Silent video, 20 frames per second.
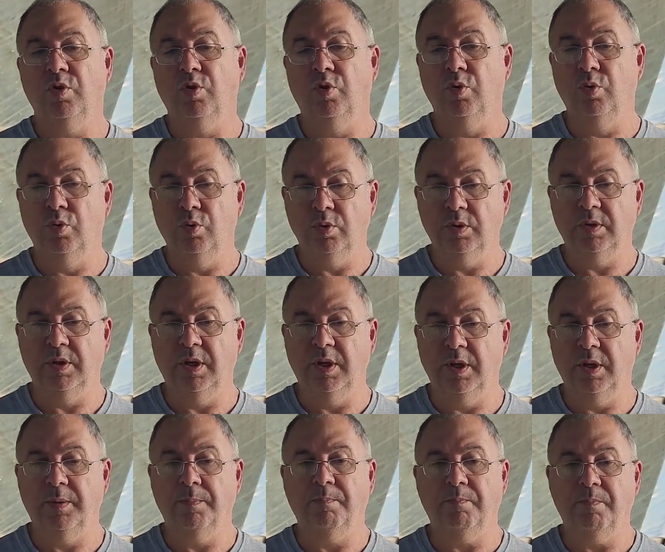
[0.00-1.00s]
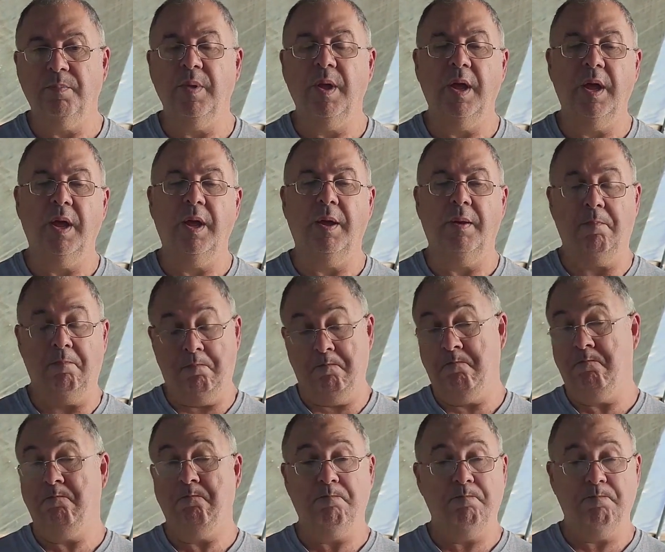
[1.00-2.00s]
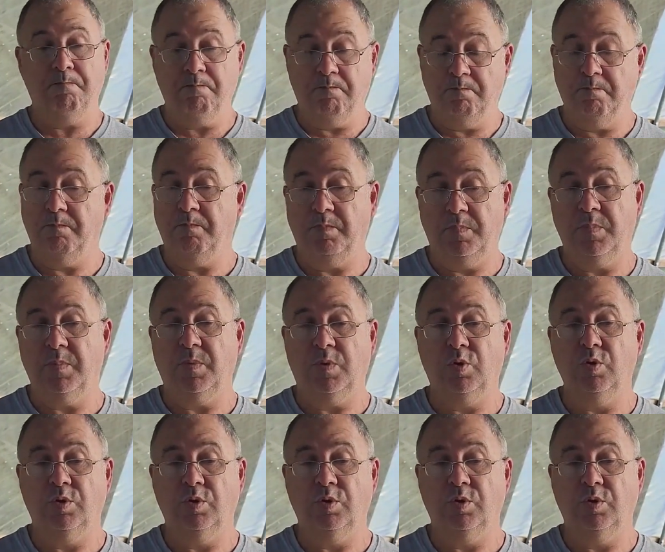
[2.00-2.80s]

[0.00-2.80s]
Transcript: to the uh,